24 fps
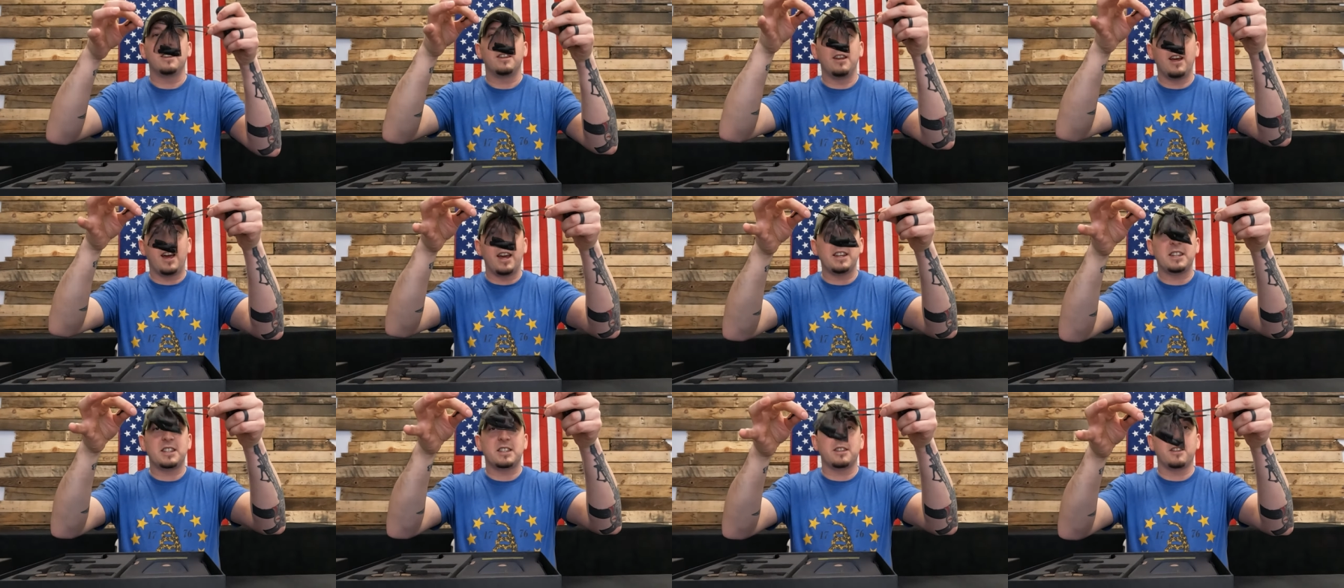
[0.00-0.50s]

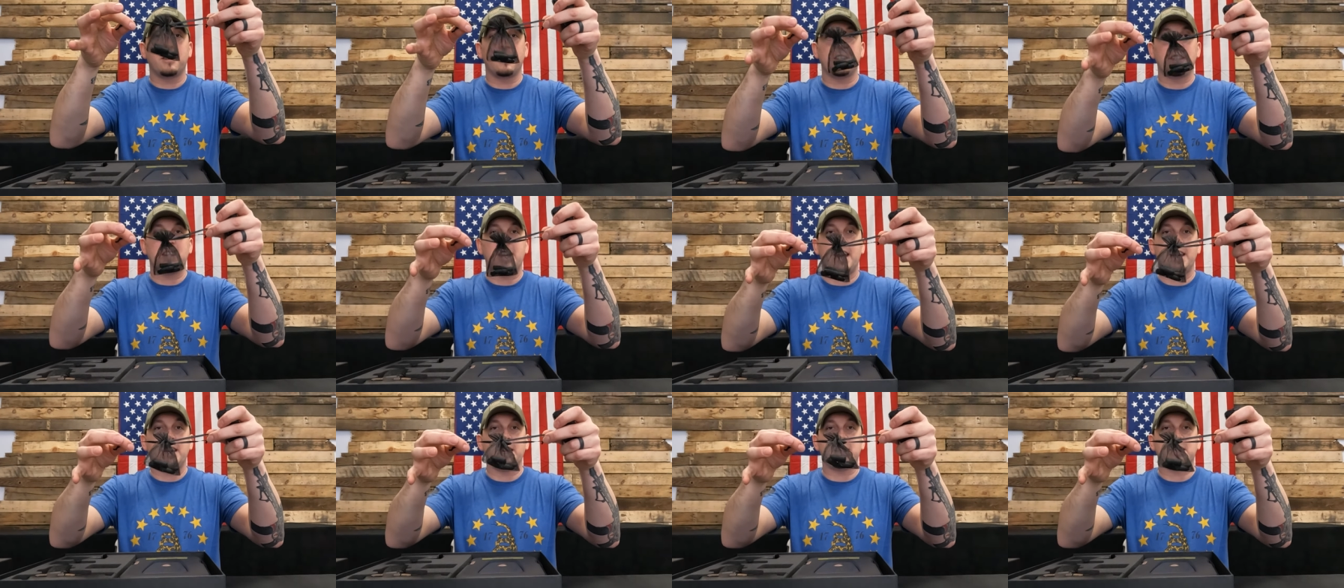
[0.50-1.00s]
Nice little
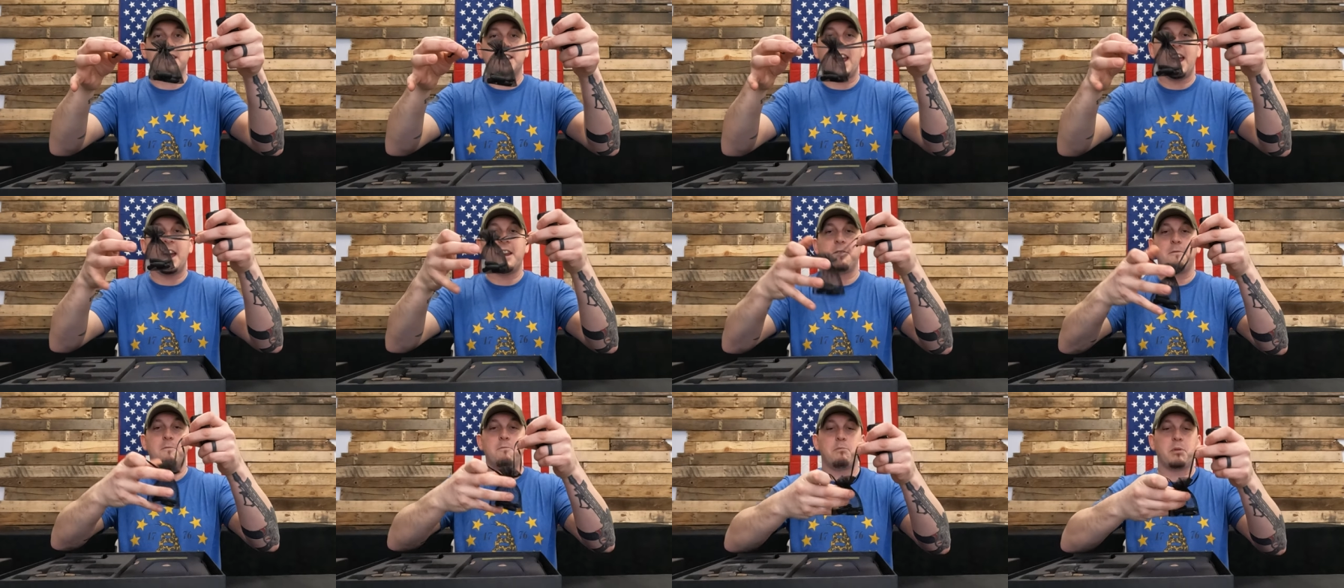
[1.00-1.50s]
tiny
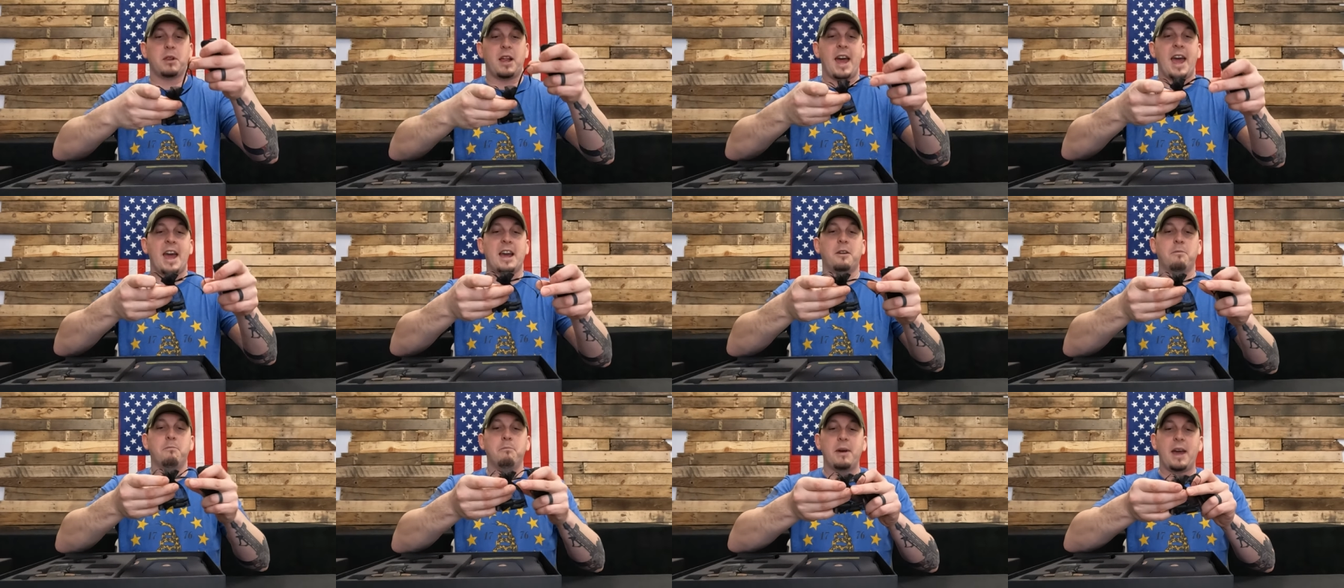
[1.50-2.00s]
satin
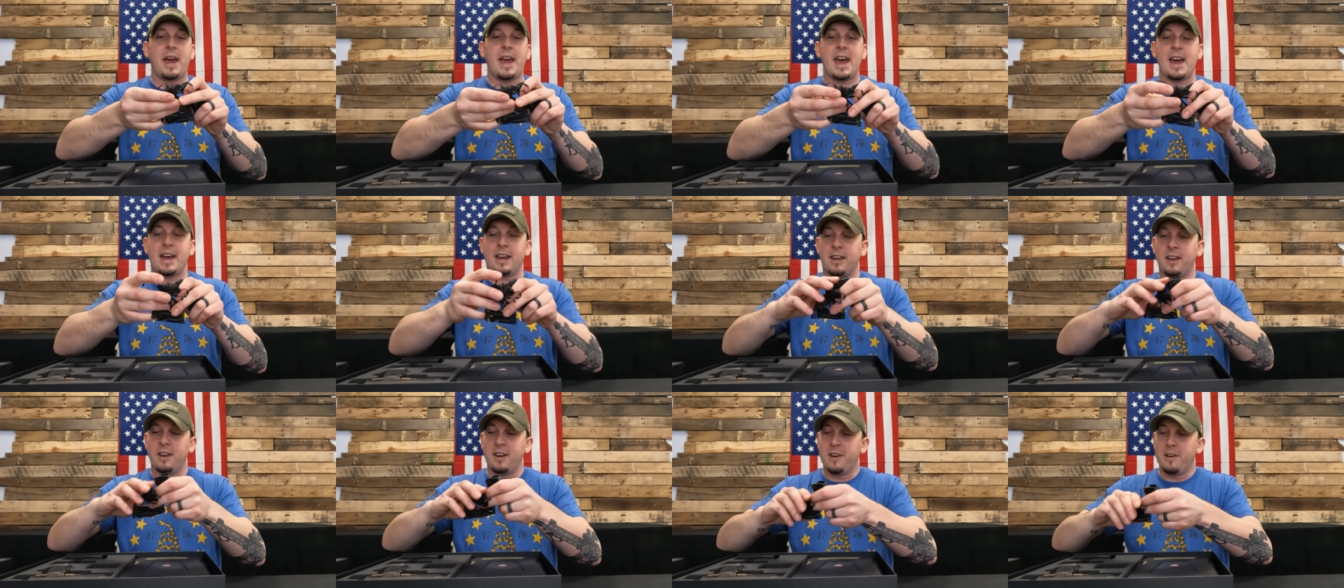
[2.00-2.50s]
black
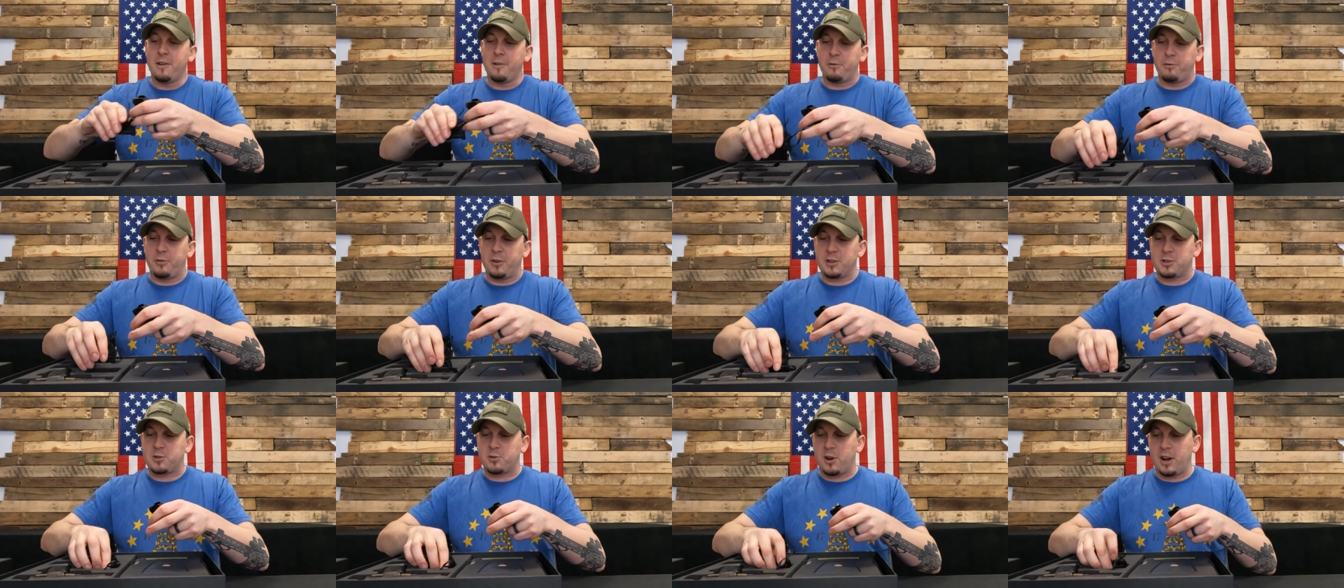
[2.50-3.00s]
bag,
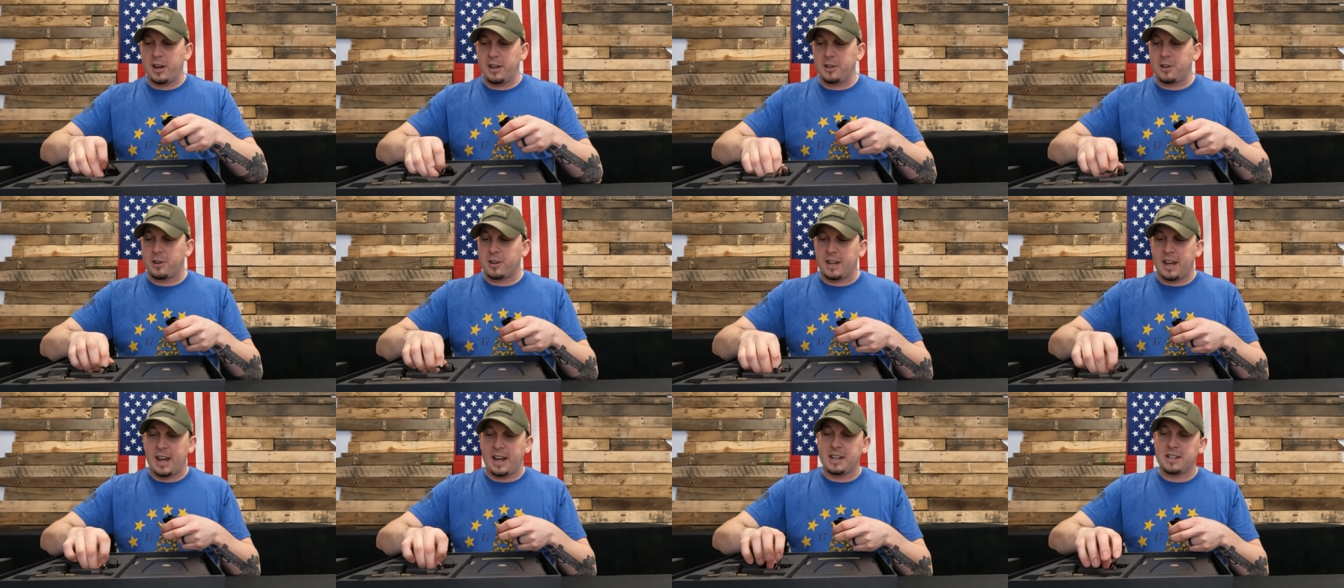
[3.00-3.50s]
fits right in
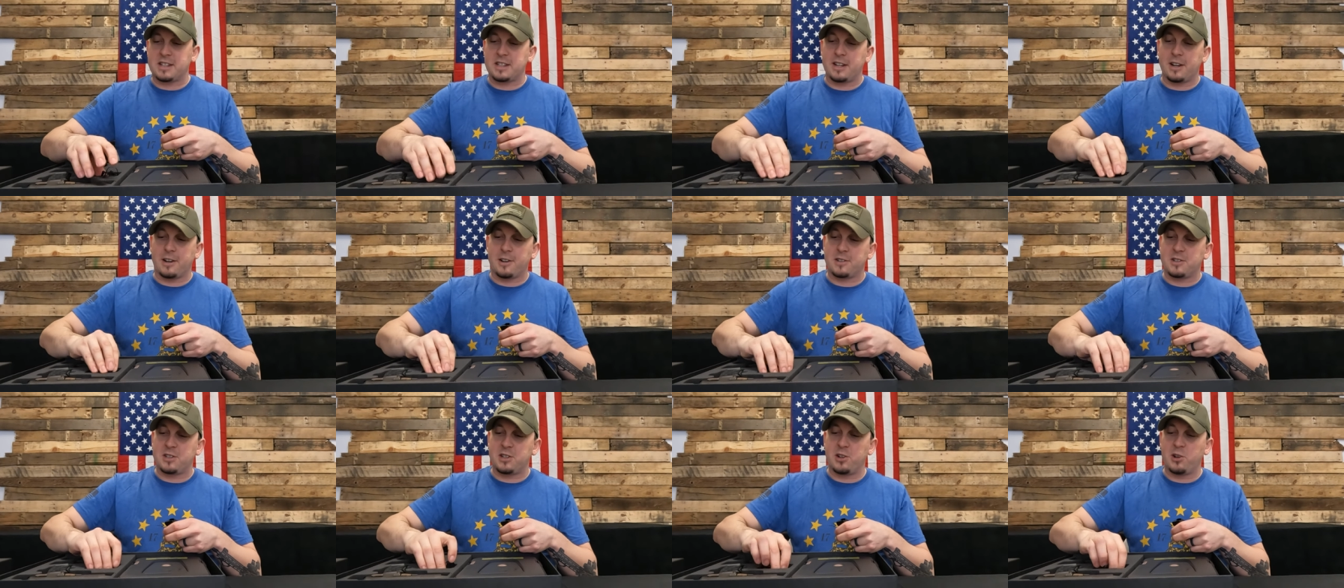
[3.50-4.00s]
your case
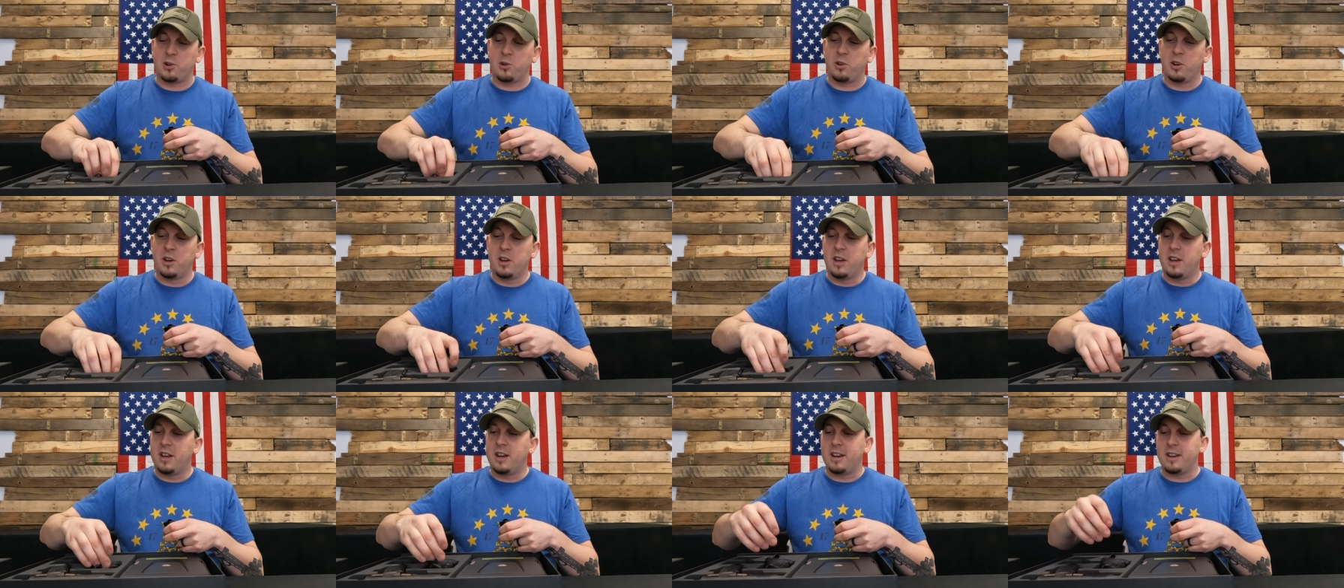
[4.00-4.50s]
here too.